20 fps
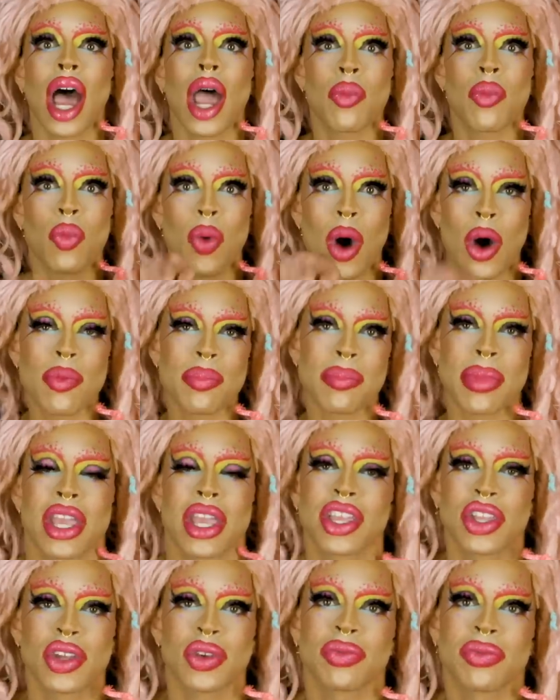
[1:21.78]
I won't
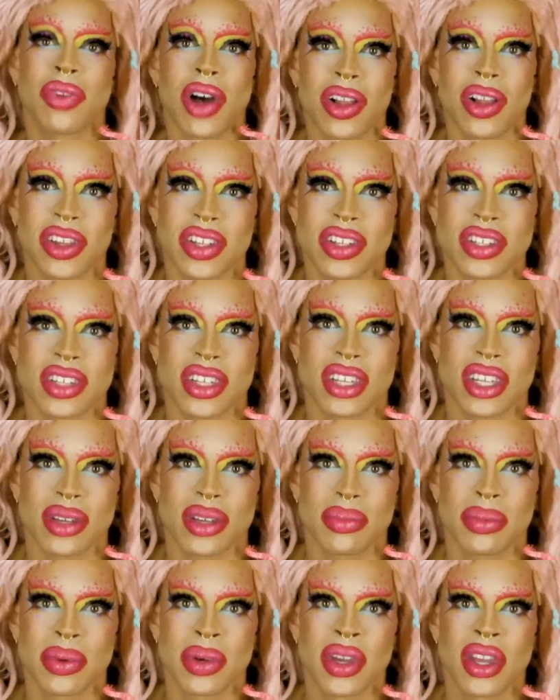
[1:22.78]
make you fall
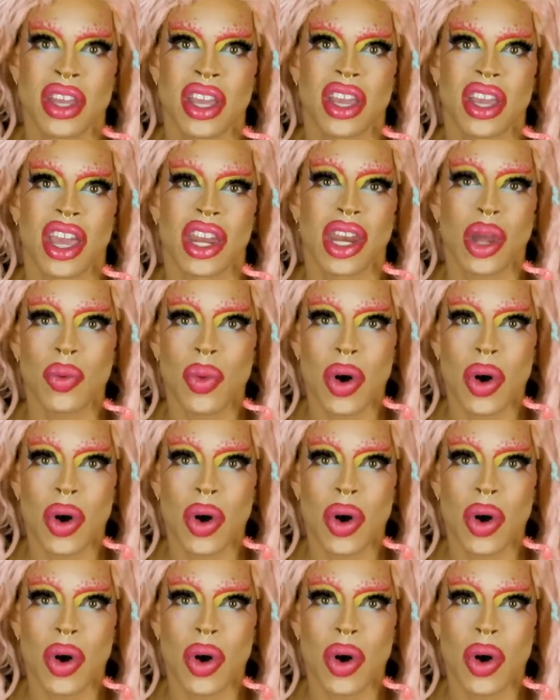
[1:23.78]
asleep, and I